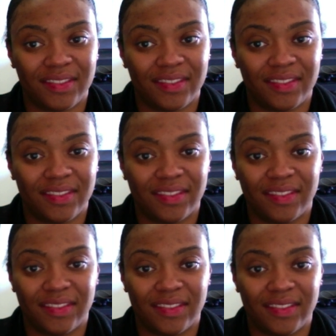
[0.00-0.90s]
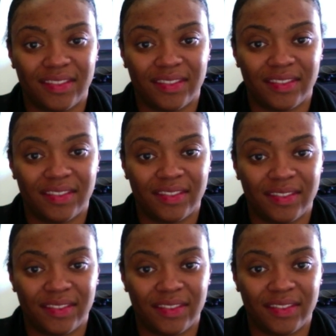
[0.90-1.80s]

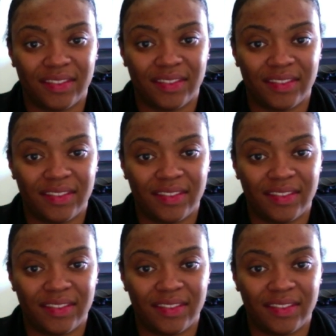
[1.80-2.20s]
(not speaking)